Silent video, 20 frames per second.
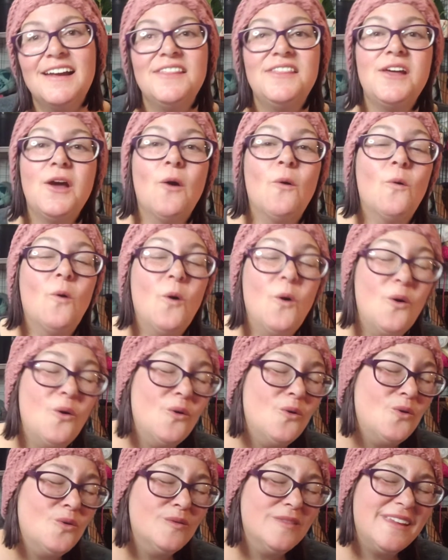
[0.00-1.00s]
The
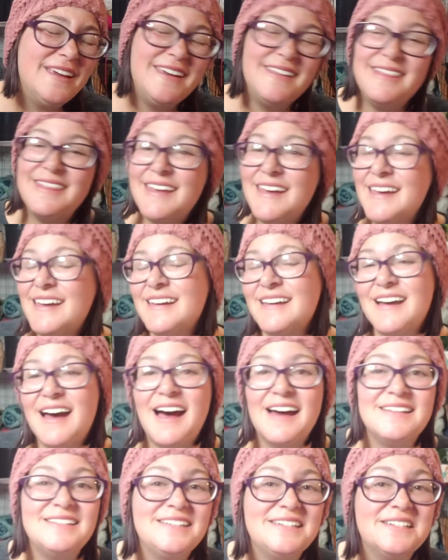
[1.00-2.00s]
only thing
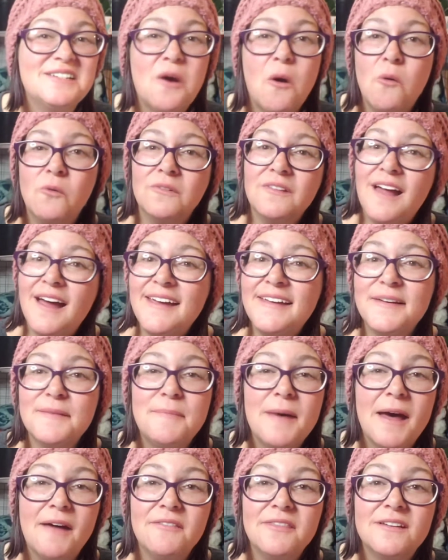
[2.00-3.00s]
I don't like
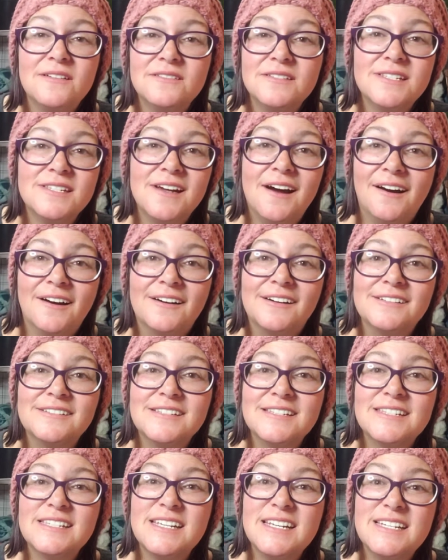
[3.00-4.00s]
about those
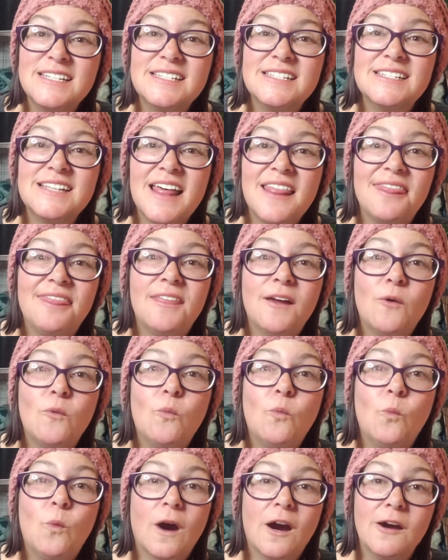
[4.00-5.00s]
yarns is the
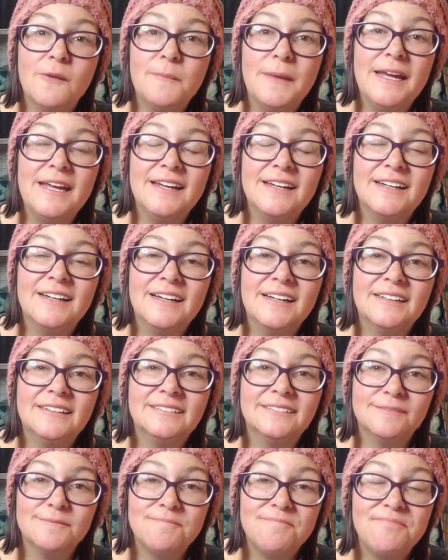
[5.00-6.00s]
worming.
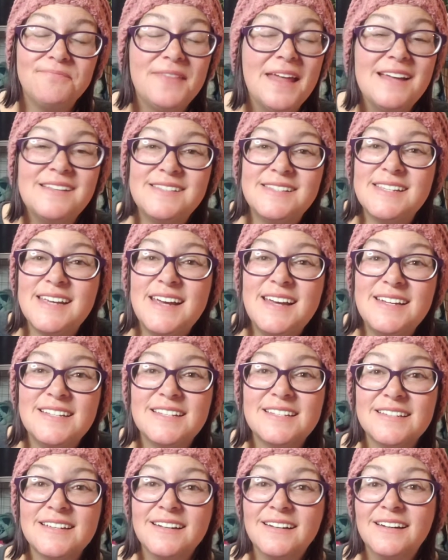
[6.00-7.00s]
That's
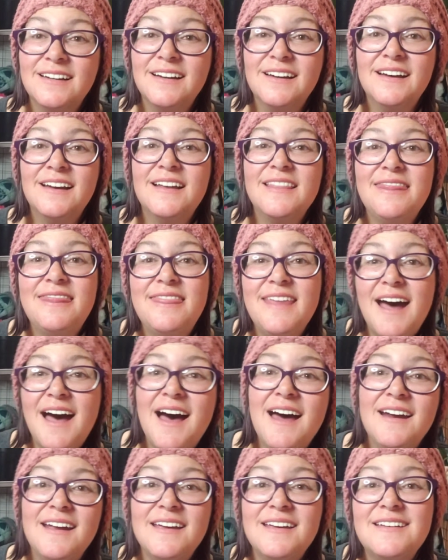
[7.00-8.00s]
it.
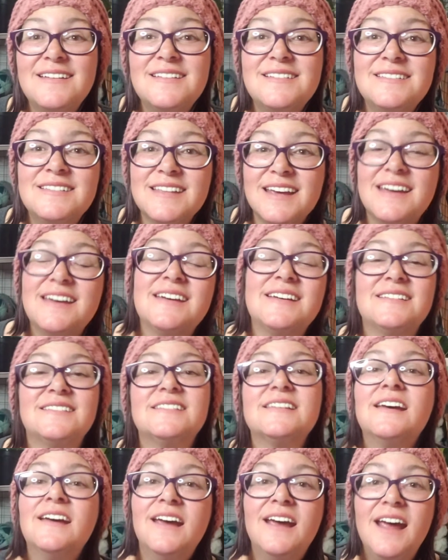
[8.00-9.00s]
That is it.
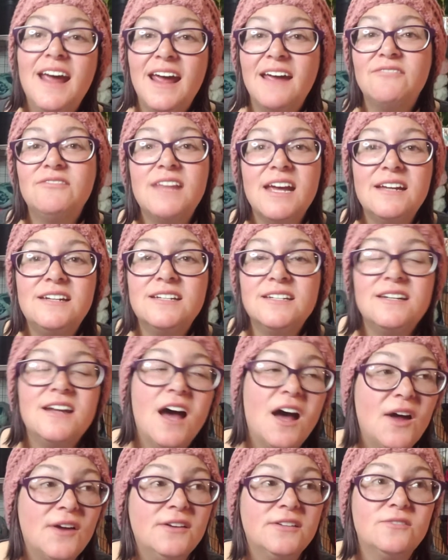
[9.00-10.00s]
If they did
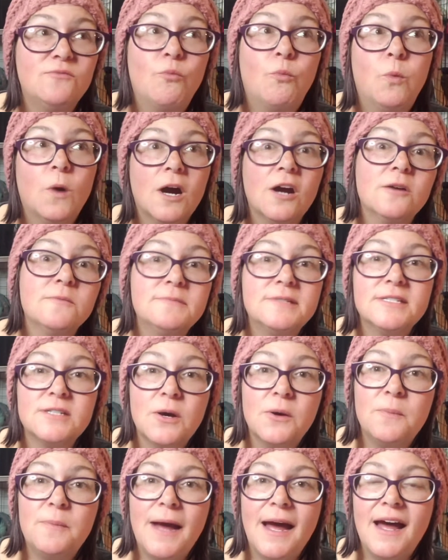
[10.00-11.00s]
not worm
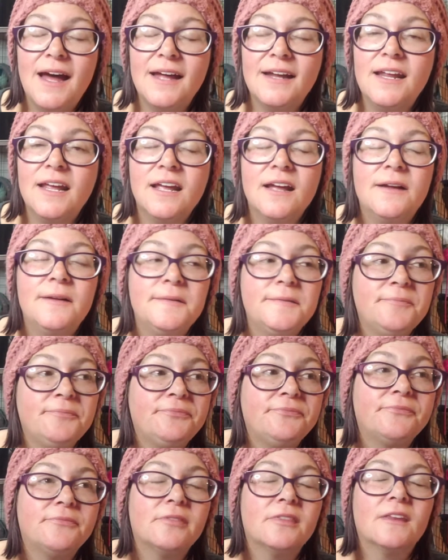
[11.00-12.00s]
so bad,
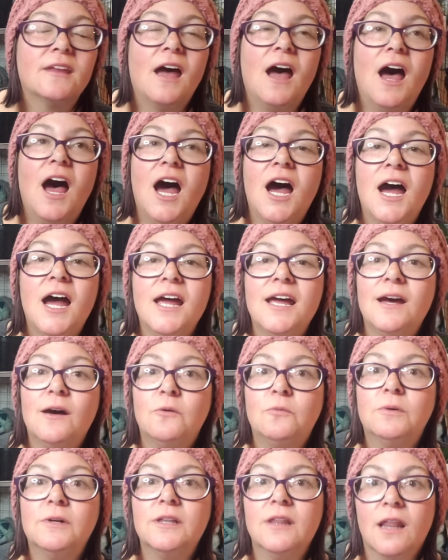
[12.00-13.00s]
I
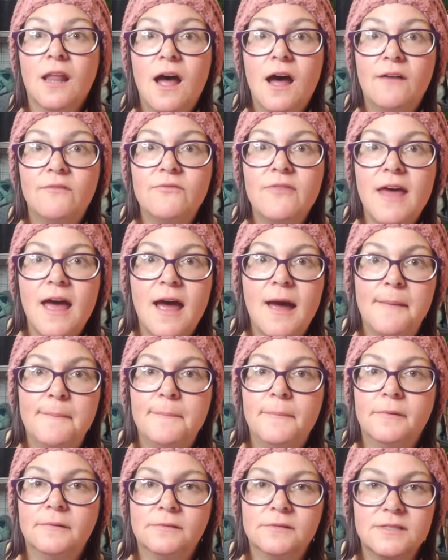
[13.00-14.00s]
would love
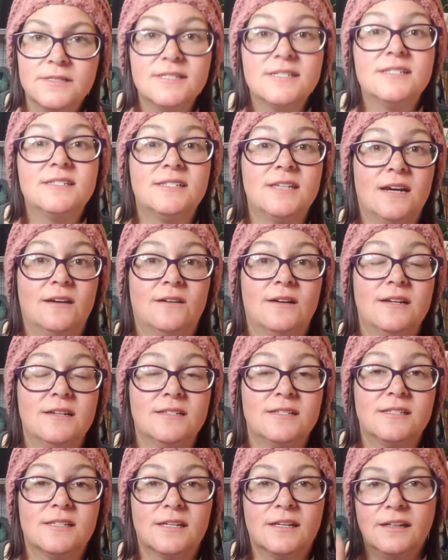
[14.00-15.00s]
them.
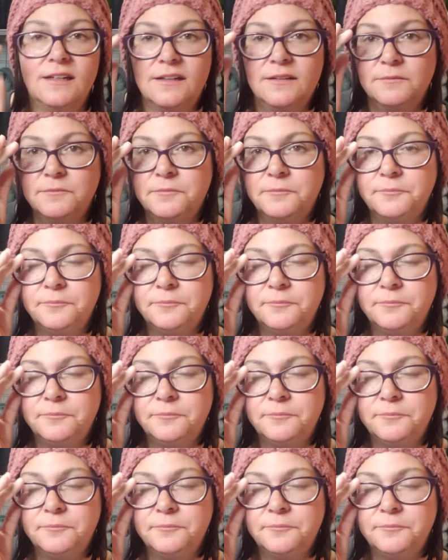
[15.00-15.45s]
Seriously.